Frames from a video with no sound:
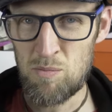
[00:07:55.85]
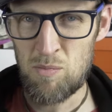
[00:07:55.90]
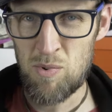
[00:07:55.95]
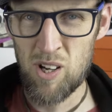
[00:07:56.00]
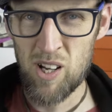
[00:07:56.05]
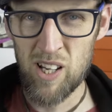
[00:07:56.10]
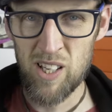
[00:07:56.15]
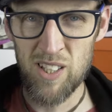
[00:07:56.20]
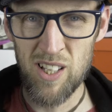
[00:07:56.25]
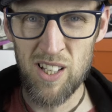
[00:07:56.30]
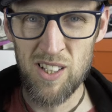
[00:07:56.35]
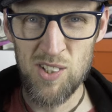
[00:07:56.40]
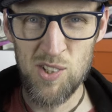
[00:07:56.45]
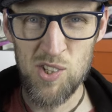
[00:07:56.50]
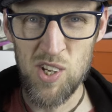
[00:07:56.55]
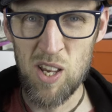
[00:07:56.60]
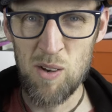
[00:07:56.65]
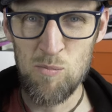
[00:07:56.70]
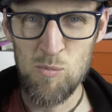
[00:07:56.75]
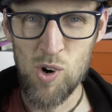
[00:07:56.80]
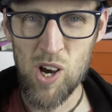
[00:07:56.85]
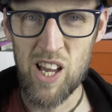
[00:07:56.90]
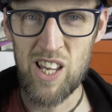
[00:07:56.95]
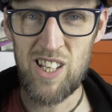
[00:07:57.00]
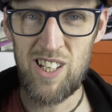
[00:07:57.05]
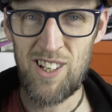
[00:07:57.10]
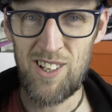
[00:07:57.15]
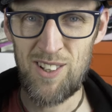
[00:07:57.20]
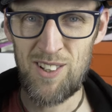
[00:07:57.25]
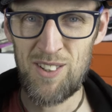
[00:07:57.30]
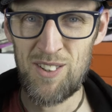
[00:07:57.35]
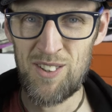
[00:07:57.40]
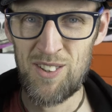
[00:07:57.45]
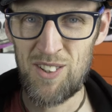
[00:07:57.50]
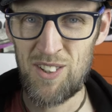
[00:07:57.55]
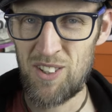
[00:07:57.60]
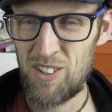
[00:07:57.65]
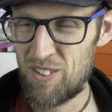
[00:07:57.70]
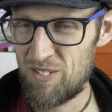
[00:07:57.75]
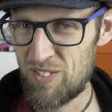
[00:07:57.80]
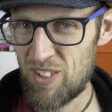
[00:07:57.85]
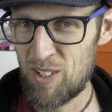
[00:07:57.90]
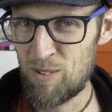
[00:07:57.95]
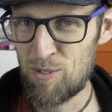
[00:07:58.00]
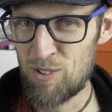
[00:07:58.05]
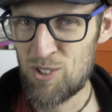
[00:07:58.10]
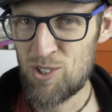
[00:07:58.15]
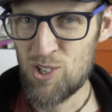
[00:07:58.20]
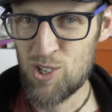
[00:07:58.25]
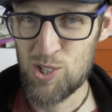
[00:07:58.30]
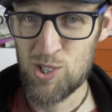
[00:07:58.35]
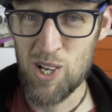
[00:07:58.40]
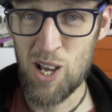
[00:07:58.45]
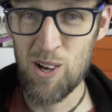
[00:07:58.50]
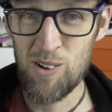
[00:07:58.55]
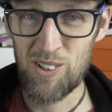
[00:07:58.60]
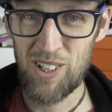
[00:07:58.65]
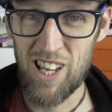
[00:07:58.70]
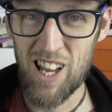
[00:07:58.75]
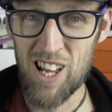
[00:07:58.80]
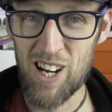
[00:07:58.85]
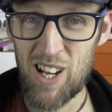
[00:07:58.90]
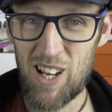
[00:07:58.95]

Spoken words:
why are they the same weight? I just don't get